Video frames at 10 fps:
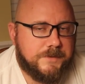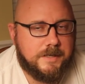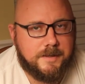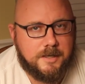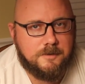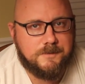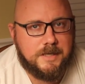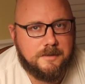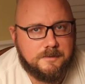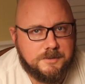Anything over
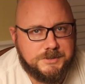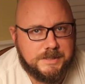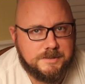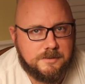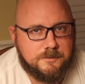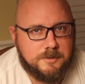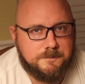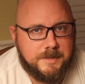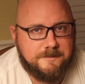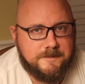that, chickens aren't
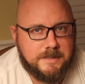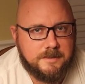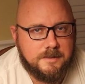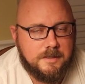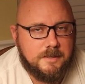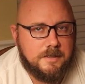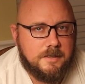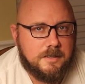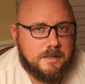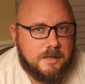really benefiting
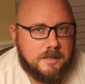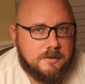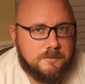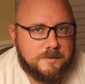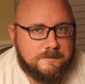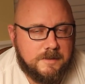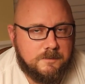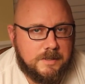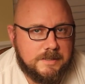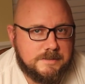with
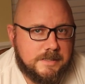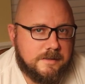feed-wise.